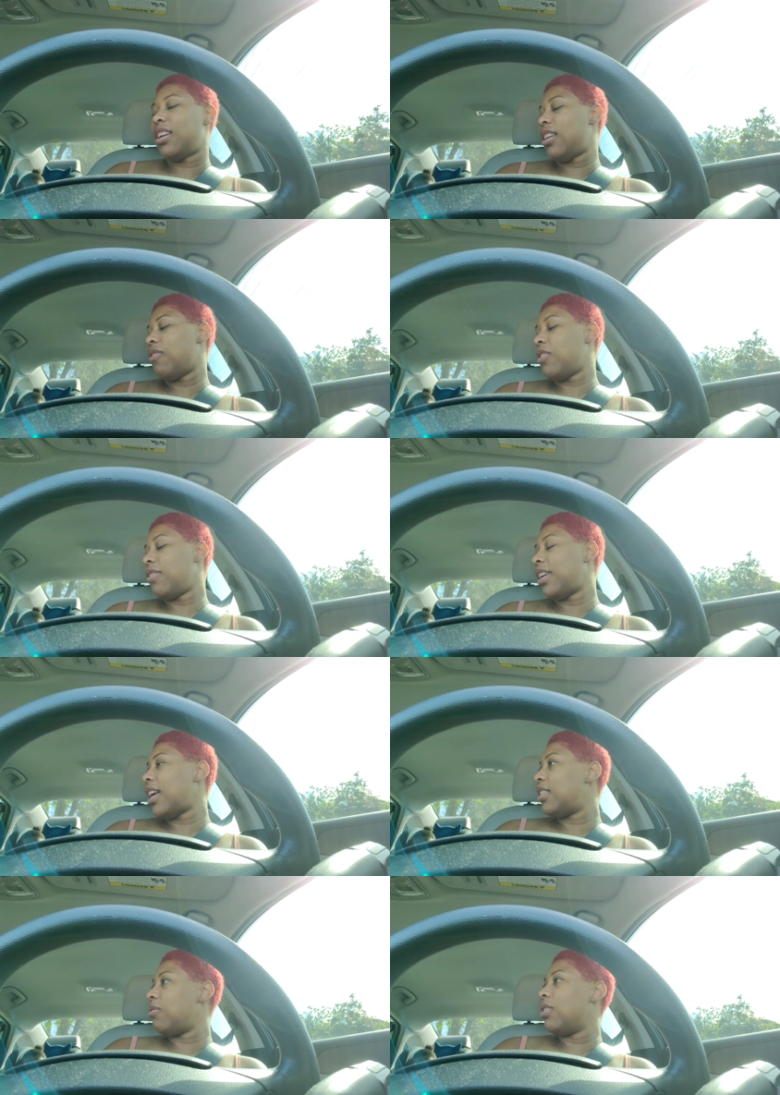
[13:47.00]
And then we
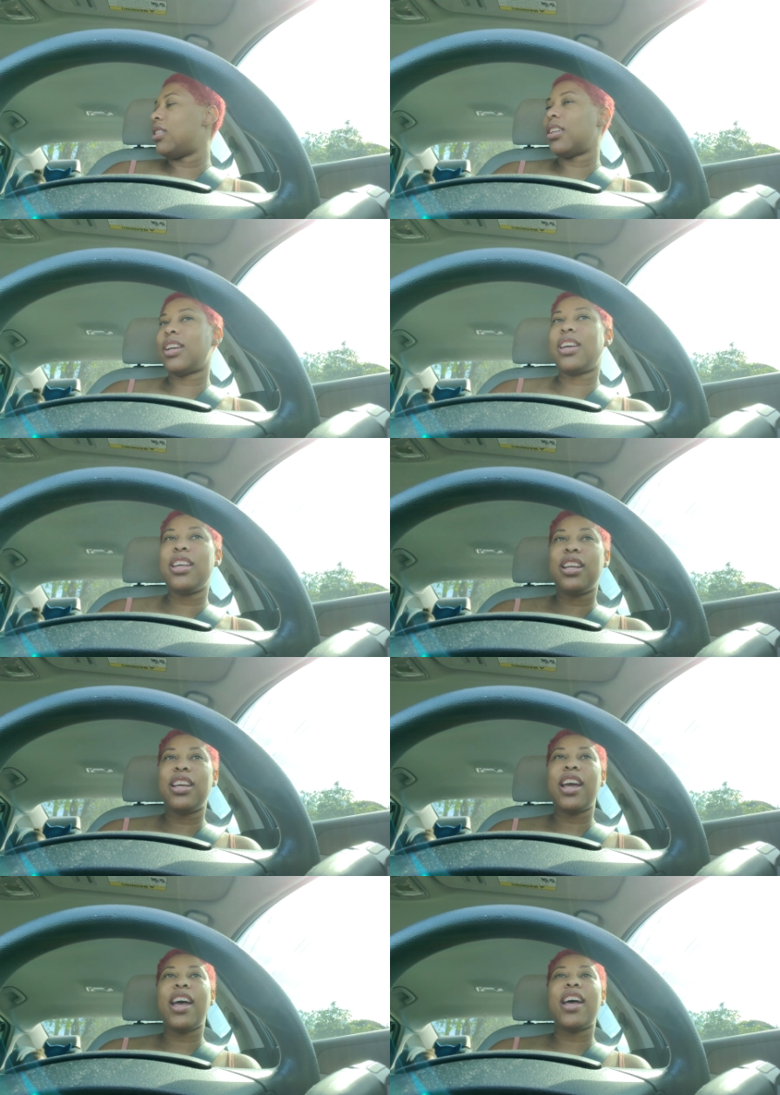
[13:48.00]
realized it was a kitty
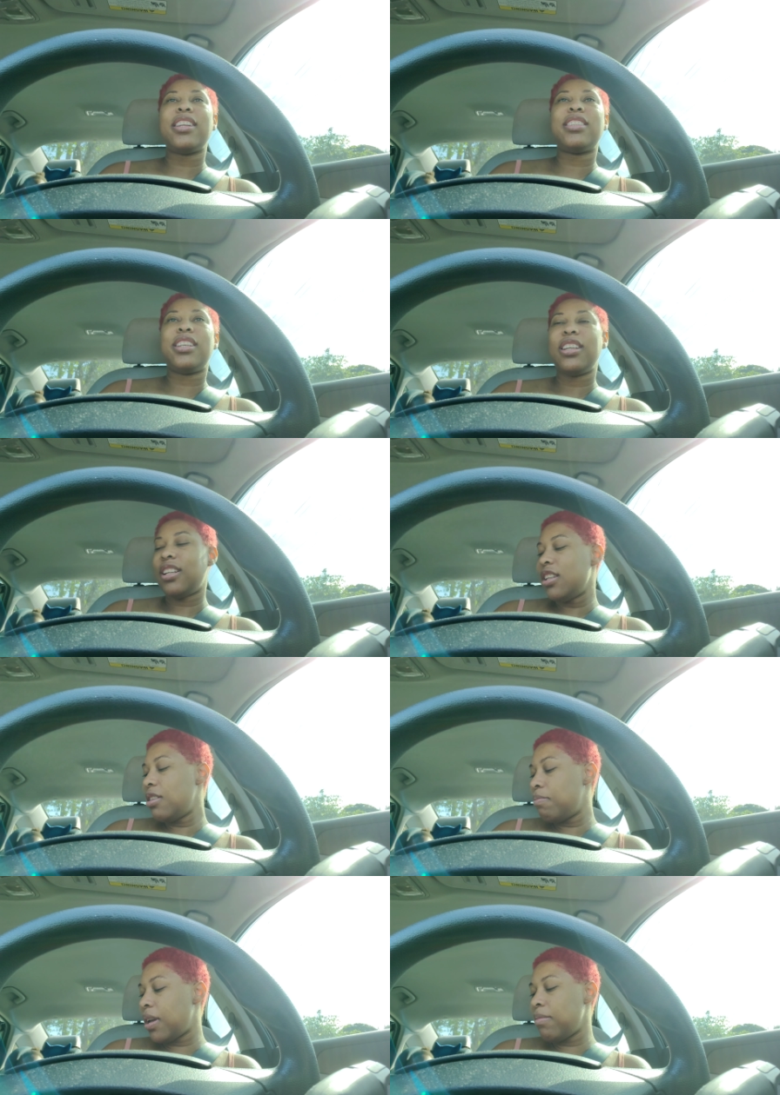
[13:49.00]
cat.
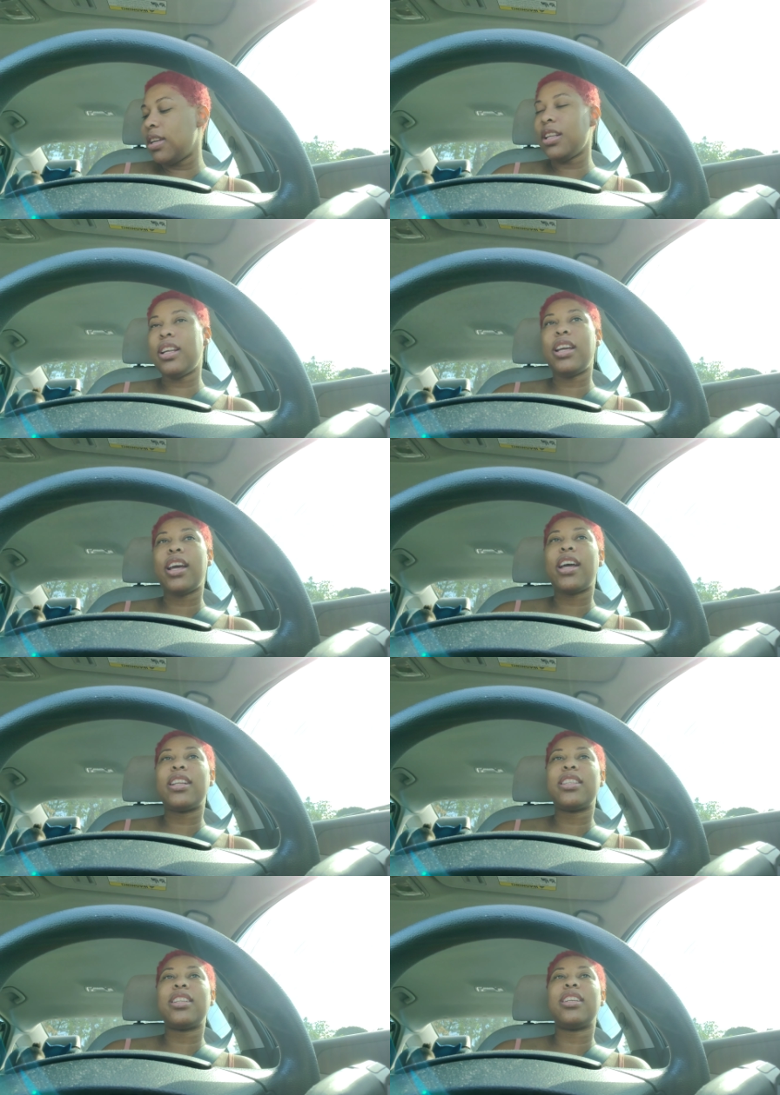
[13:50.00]
Little baby kitty
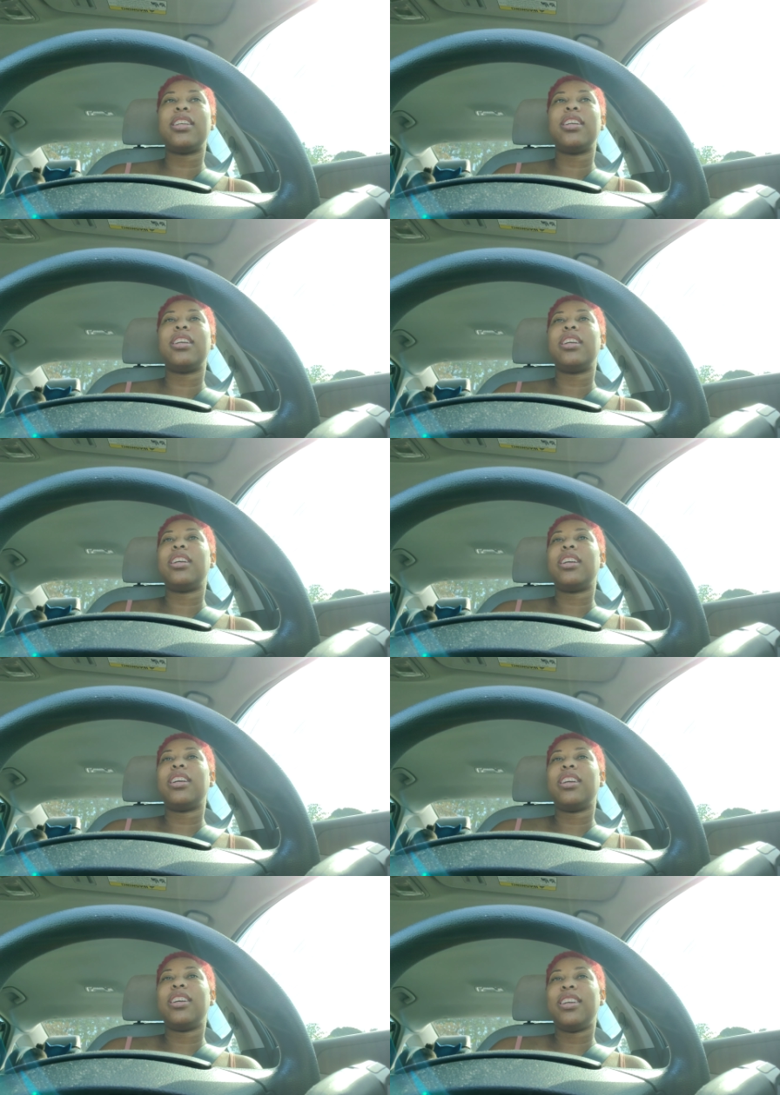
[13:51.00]
cat. Kitty.